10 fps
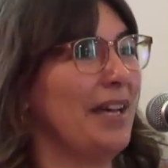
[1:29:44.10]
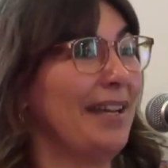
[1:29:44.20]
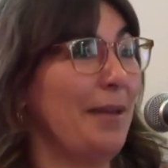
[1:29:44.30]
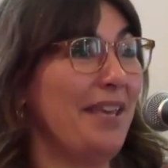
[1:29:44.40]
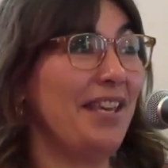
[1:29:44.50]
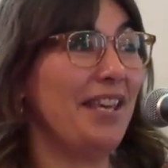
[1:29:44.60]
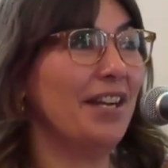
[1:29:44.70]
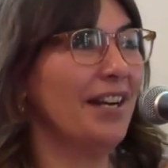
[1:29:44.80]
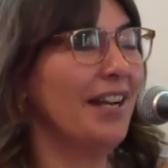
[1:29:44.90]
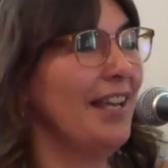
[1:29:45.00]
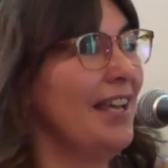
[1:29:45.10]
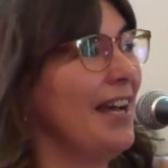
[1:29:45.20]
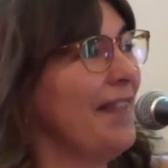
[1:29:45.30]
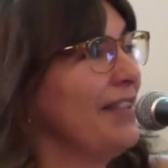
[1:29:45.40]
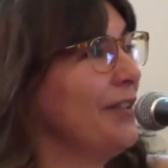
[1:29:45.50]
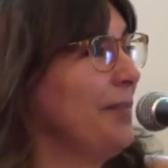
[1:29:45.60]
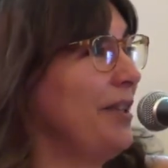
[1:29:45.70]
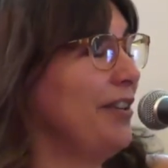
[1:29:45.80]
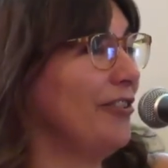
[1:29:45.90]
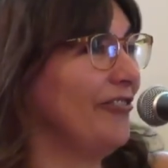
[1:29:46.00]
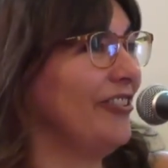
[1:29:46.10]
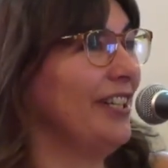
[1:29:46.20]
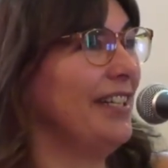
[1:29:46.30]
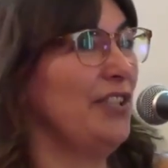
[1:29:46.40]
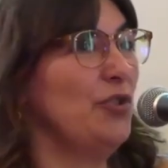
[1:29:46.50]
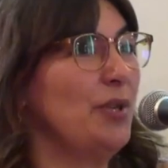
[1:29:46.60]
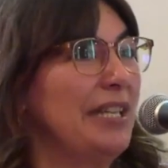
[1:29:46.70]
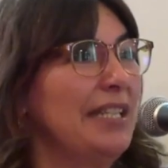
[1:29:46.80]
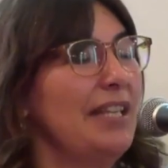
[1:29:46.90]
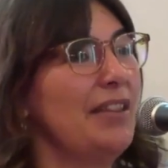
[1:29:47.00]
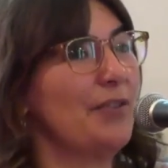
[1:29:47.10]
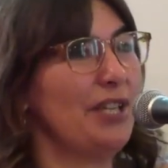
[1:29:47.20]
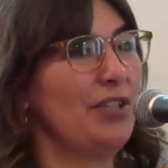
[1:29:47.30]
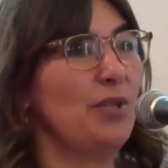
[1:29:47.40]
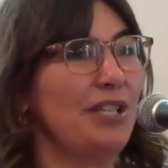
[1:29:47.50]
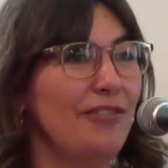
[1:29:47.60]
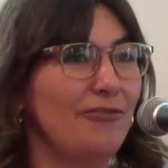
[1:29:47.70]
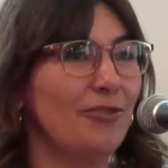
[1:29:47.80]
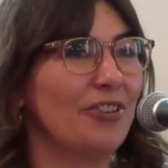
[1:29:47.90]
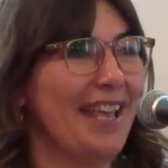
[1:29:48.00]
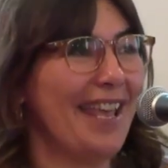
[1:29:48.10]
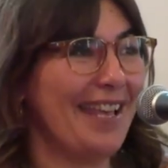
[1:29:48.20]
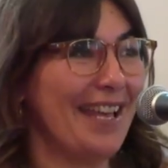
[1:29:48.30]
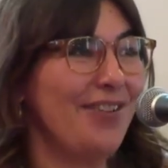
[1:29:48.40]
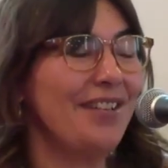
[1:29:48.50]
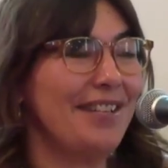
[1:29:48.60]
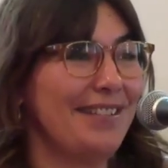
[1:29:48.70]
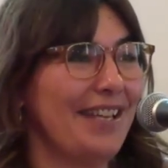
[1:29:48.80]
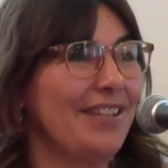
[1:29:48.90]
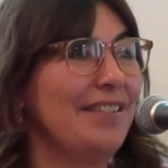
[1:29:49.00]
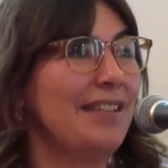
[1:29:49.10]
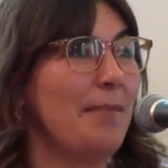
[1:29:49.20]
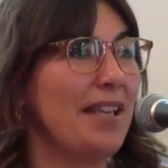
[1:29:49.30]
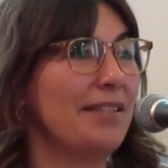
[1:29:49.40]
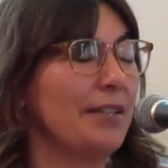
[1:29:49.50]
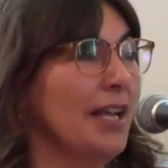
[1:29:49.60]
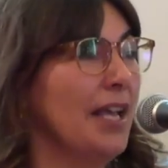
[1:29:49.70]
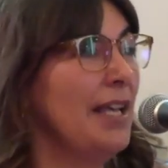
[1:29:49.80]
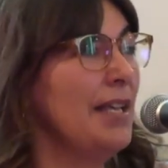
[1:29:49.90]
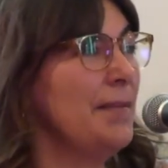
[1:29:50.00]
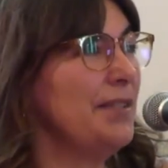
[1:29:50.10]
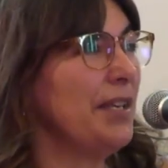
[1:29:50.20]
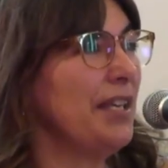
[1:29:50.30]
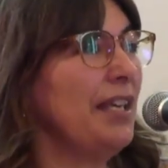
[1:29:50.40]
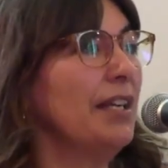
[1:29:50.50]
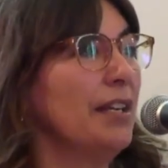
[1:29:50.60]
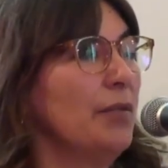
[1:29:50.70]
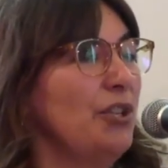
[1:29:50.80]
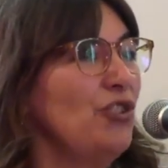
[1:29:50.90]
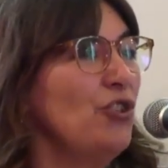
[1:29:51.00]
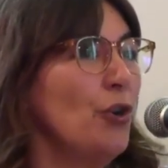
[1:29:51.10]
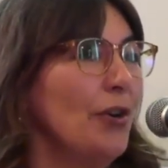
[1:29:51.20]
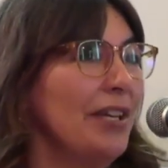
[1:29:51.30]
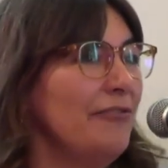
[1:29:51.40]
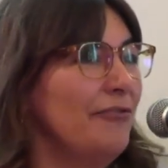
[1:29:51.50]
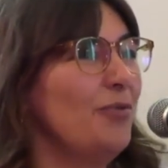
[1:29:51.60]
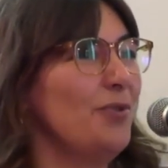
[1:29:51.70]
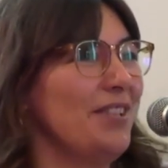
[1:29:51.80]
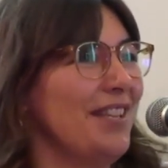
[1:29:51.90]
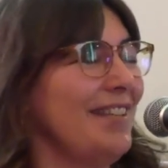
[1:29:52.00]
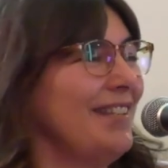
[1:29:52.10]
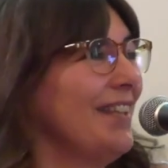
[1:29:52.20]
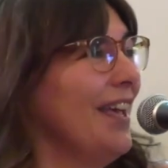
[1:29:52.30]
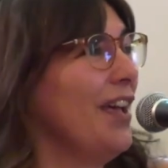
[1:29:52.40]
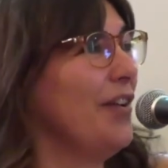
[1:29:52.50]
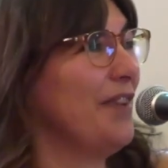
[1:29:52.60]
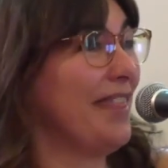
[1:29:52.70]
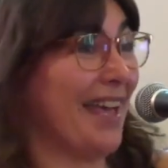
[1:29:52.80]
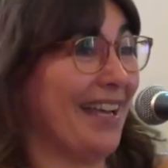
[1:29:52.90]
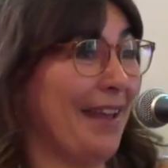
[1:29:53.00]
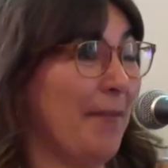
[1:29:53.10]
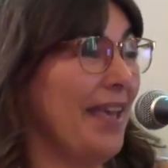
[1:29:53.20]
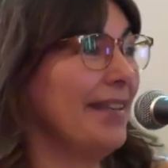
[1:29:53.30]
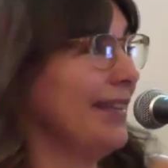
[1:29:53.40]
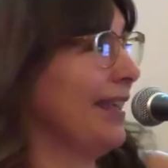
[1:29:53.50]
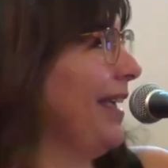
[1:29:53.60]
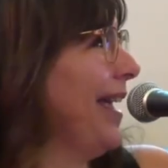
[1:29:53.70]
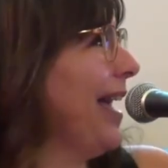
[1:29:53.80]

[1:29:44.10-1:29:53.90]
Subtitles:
academic year, and it's gonna be offered in 23-24, again during the second semester. So here we joined forces with academics.